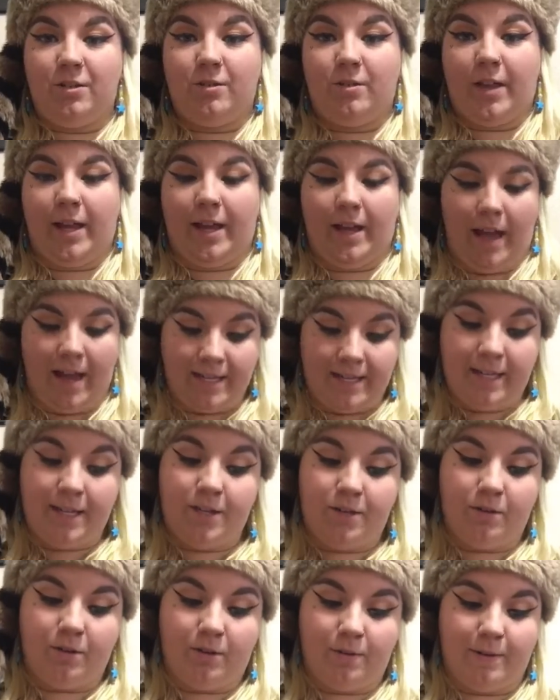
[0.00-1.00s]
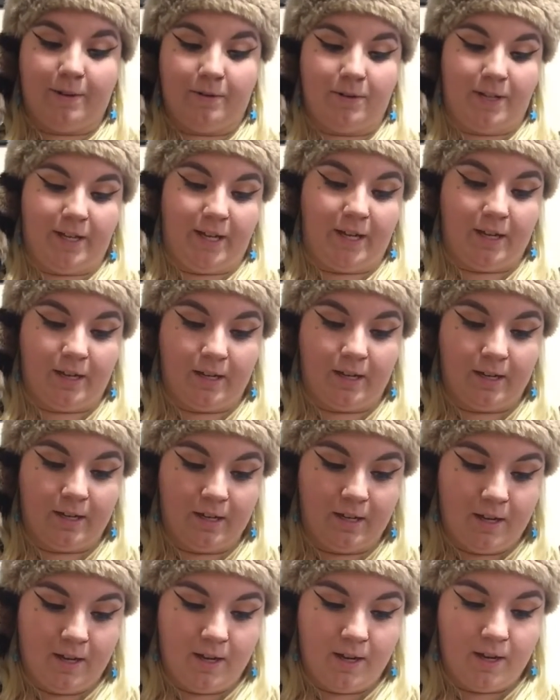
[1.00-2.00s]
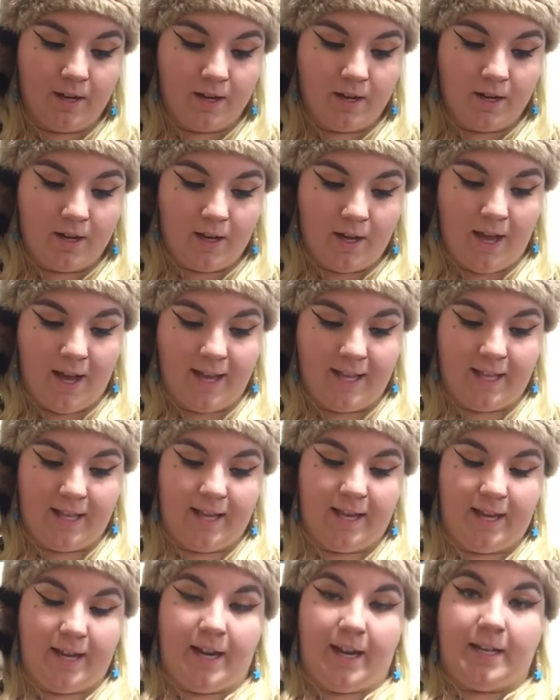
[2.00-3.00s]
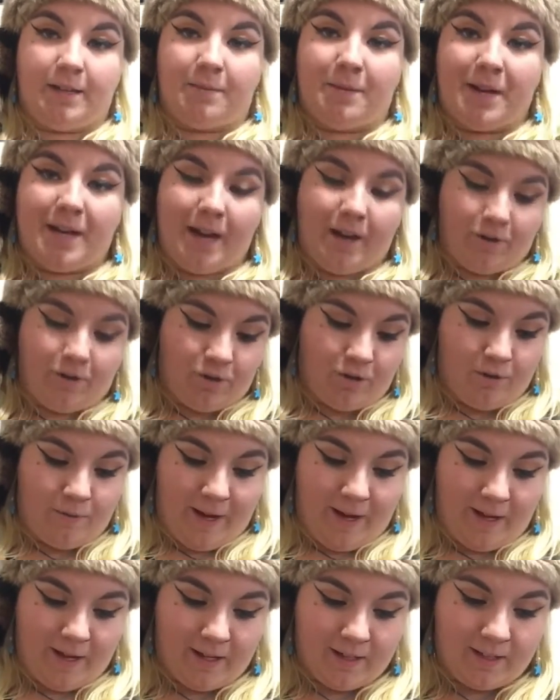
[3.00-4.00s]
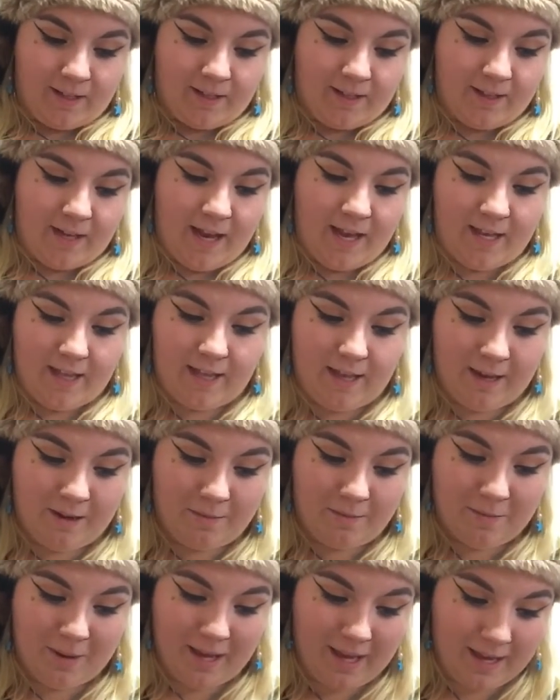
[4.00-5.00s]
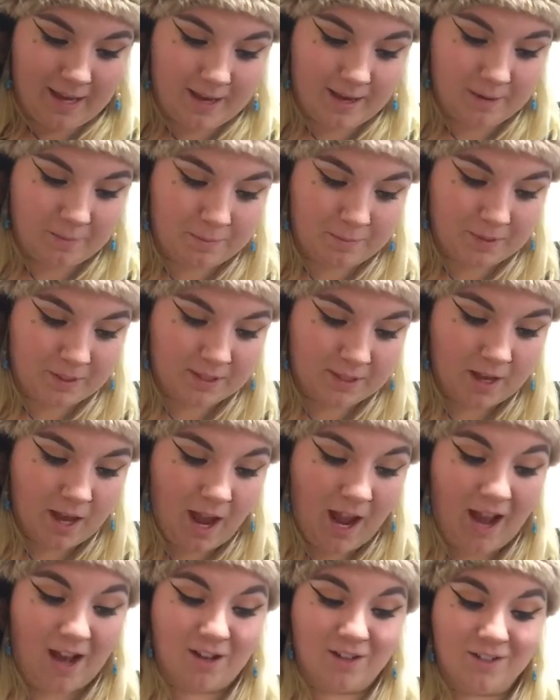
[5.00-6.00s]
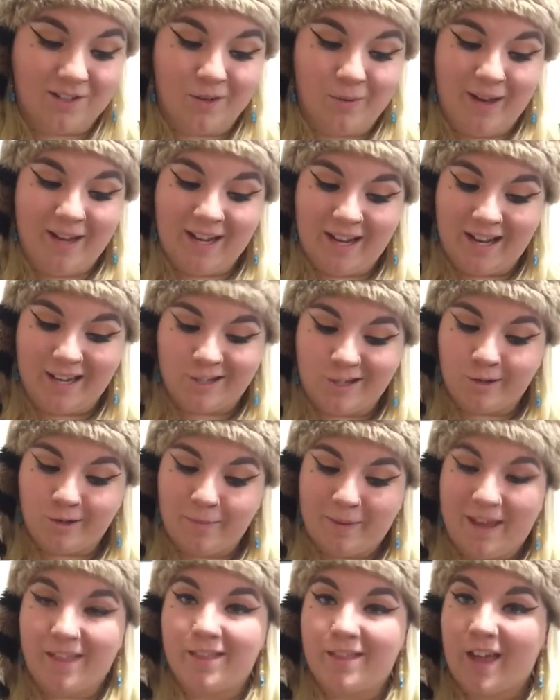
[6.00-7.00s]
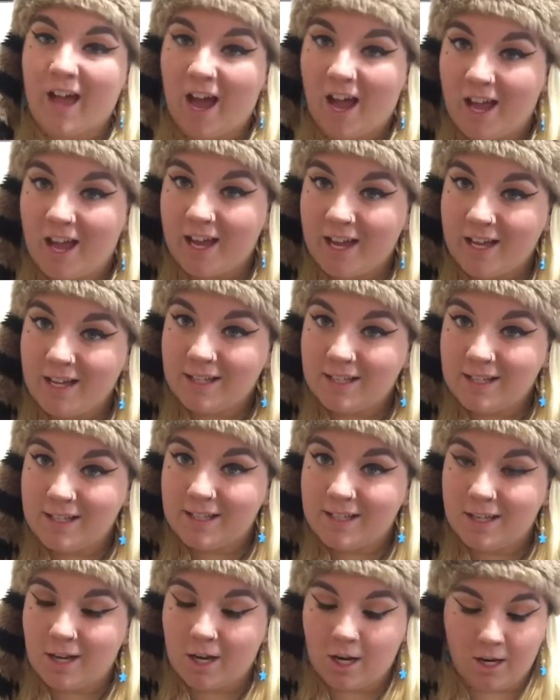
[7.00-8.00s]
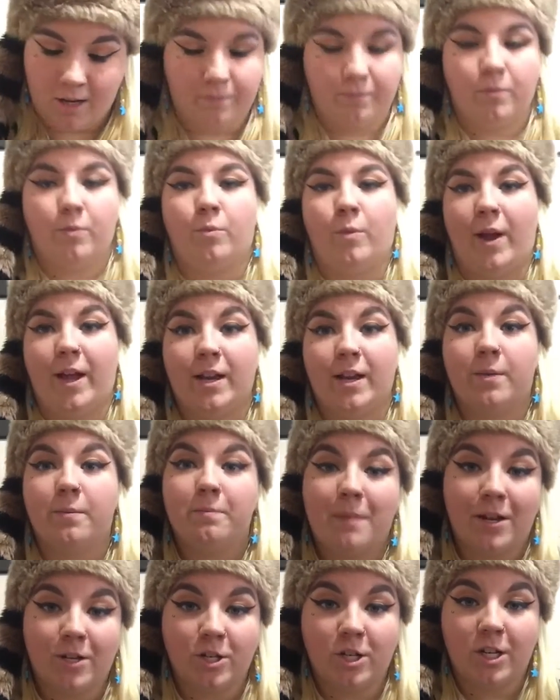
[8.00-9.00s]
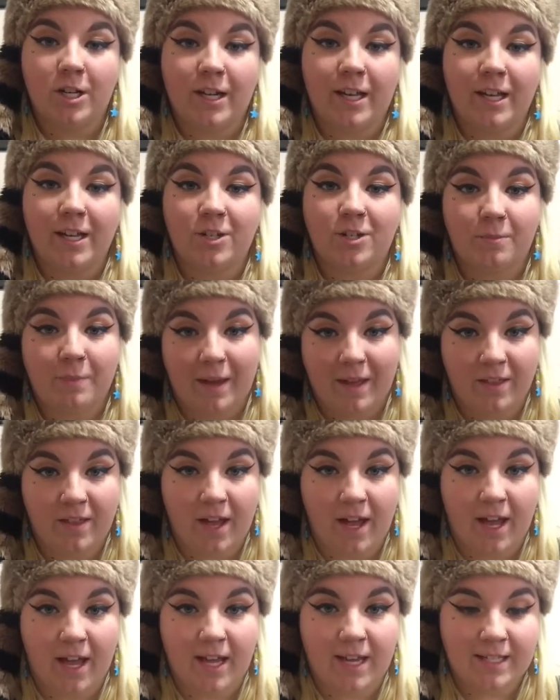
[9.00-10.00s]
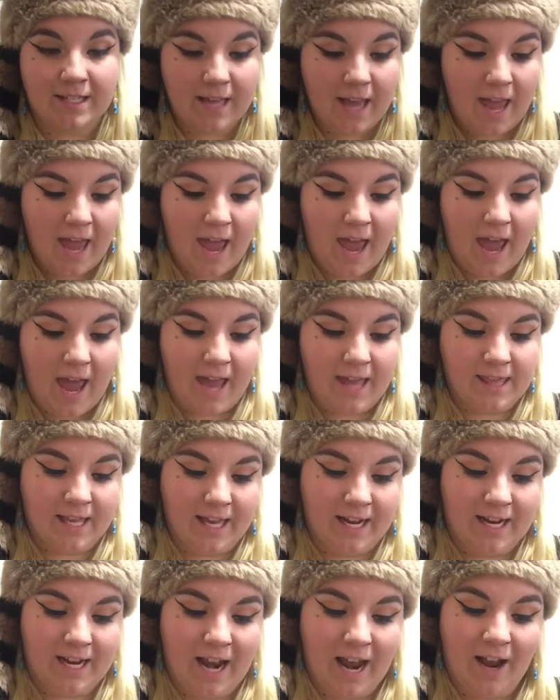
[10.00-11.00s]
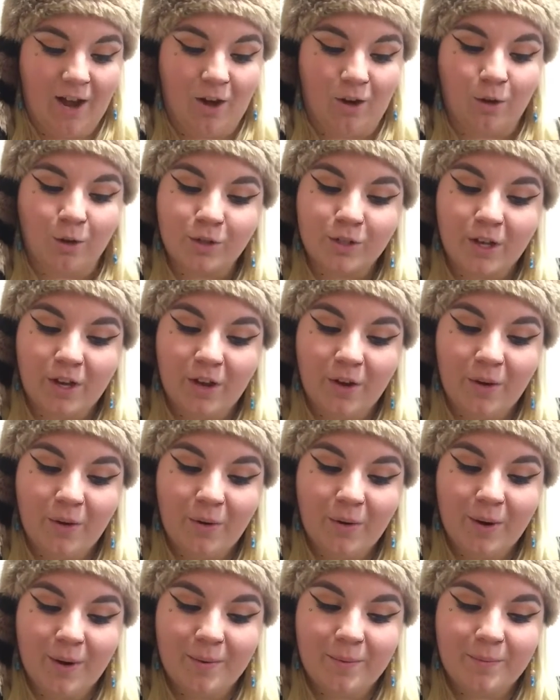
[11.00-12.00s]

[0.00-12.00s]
like, I did do around here. And then I did my natural waist, and then my hips. I also weighed each of my thighs, measured each of my thighs. And then I also,